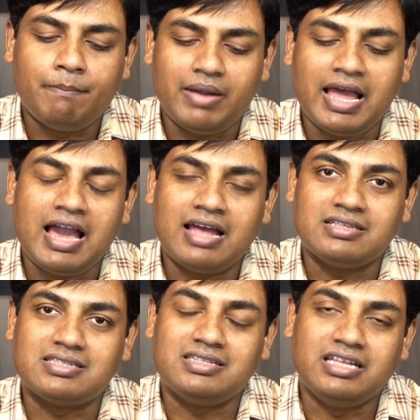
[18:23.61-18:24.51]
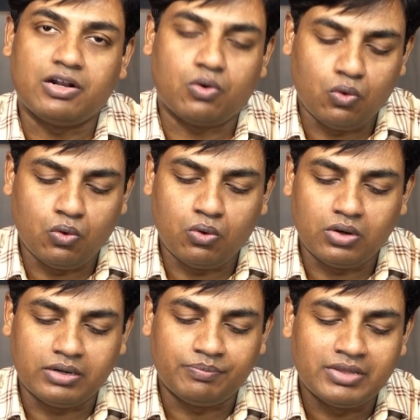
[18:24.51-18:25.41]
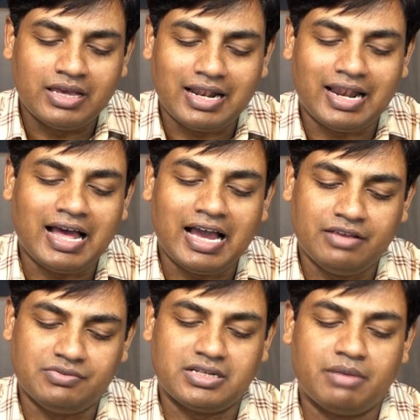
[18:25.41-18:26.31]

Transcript: plans their own lives.